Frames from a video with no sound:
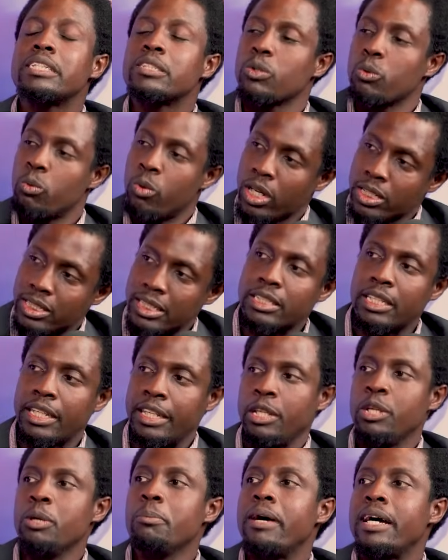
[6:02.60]
what is
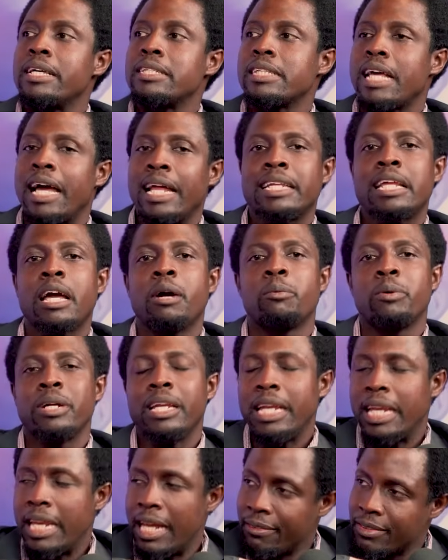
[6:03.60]
in humans, and then we
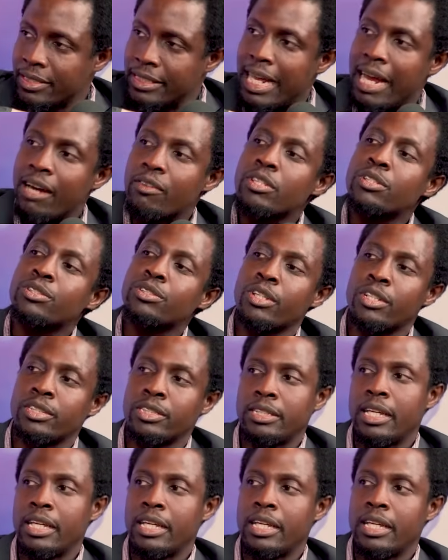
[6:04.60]
left that resource,